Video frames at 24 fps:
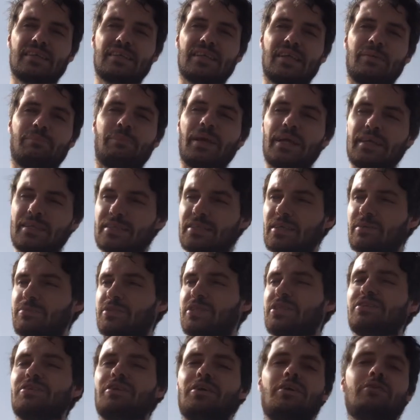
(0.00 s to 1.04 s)
picks up
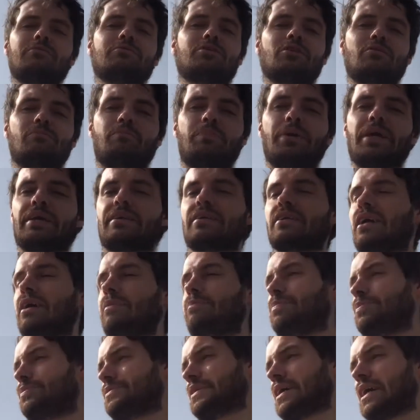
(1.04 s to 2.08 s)
Sanu, good pickup.
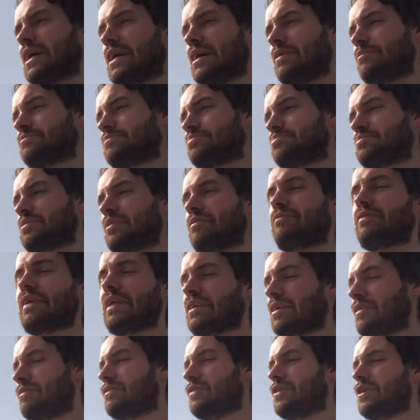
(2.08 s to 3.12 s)
I think
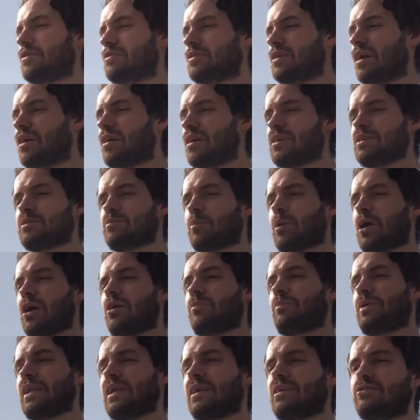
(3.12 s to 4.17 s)
a few guys might have
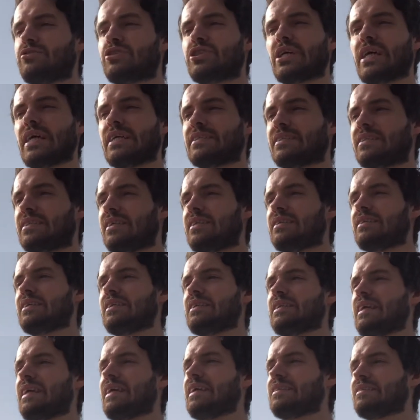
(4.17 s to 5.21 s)
been interested
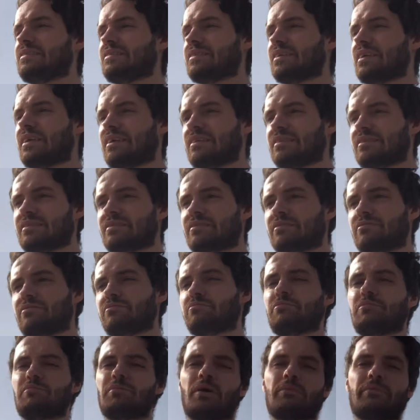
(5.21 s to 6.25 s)
in
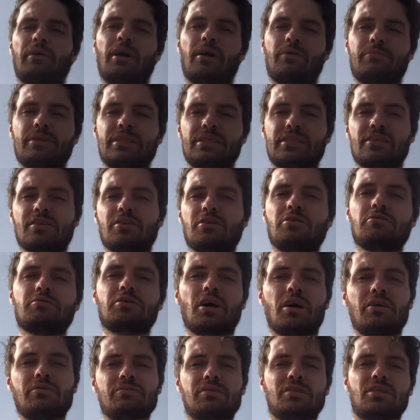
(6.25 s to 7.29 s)
Mohamed Sanu
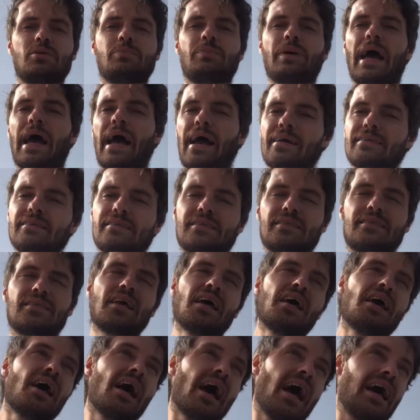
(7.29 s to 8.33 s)
going to the Pats.
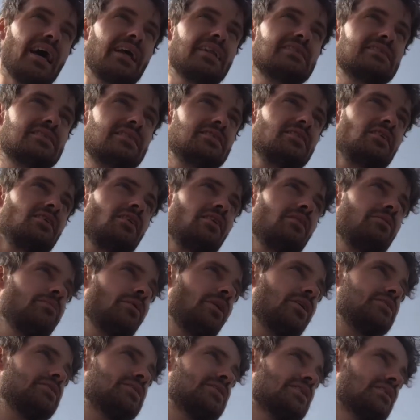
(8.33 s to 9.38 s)
And, it
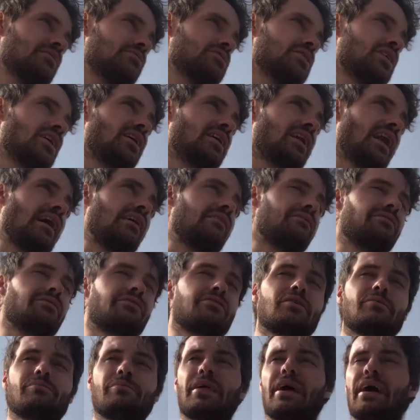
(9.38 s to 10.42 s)
might still turn out for
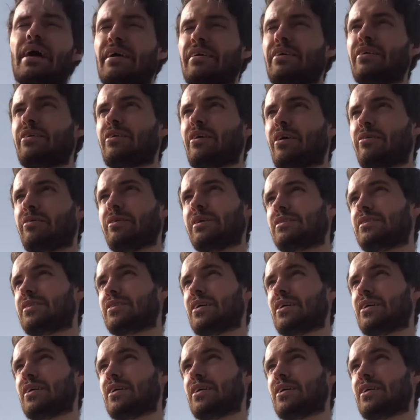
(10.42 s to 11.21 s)
him there. It's